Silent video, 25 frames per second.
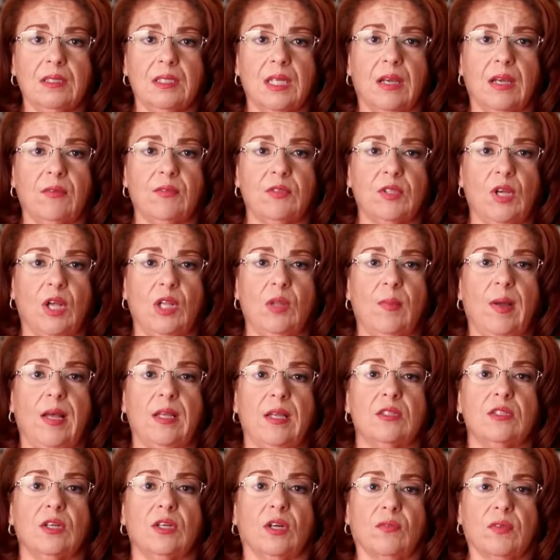Dave was all
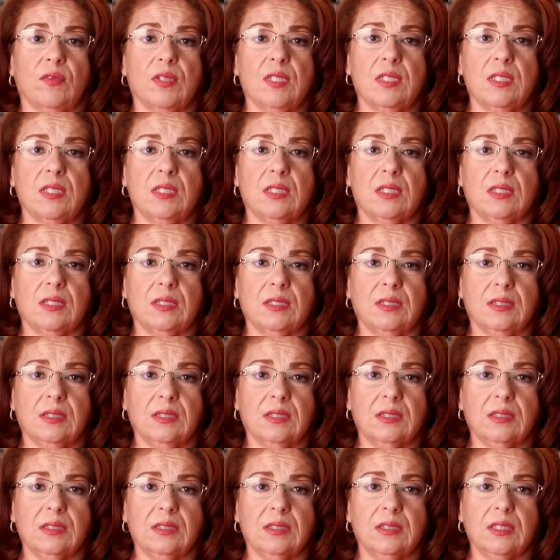about service.
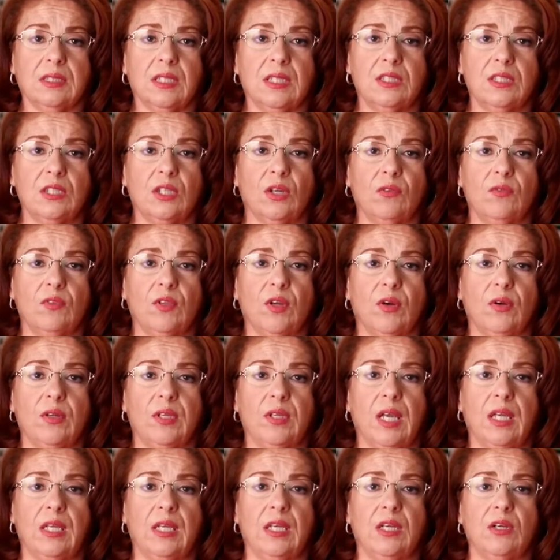He served
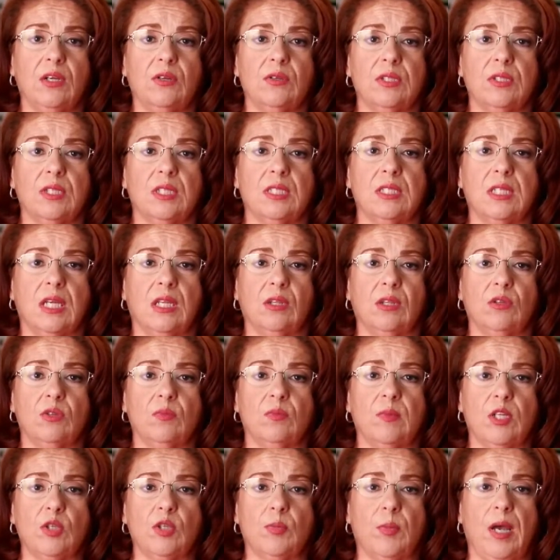38 years in the St.
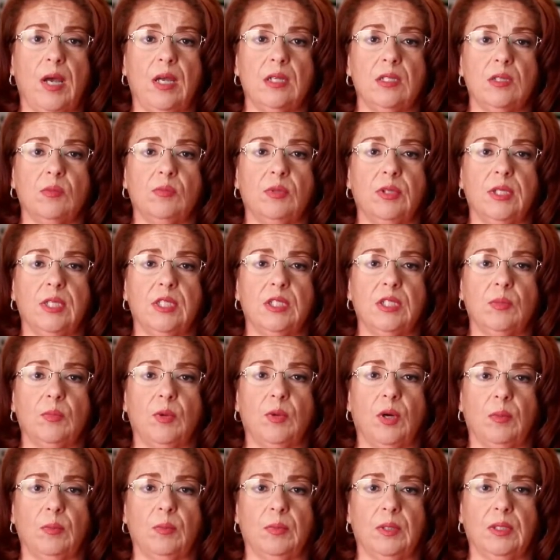Louis Metropolitan Police
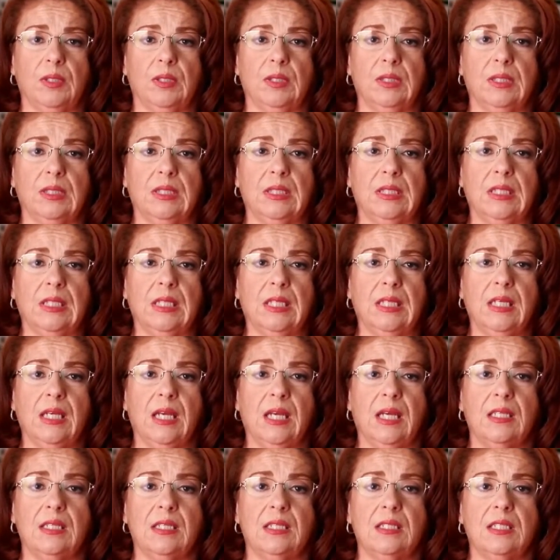Department
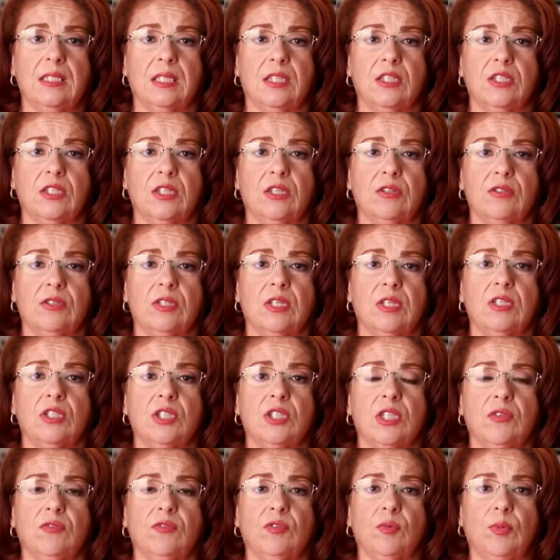and 6 years
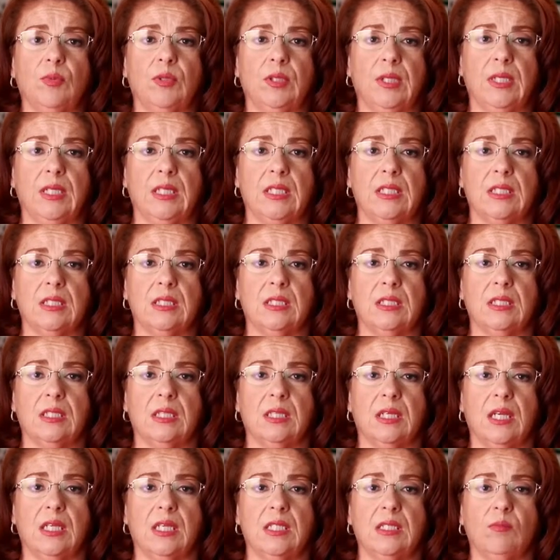as chief of police
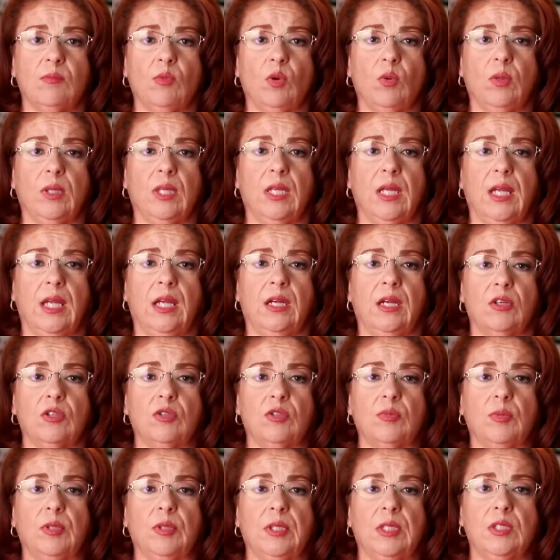as the Moline
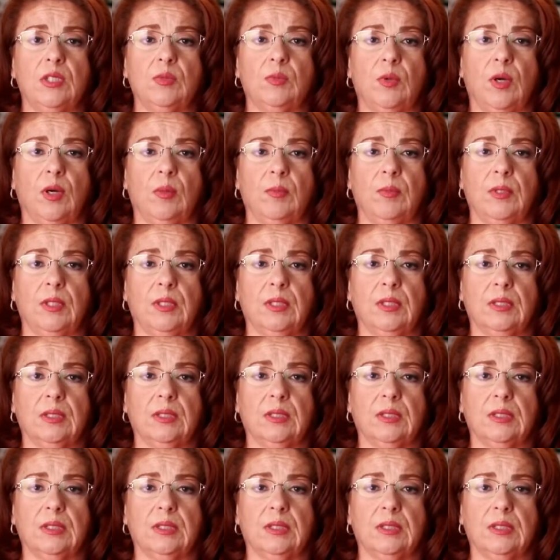Acres Police Department.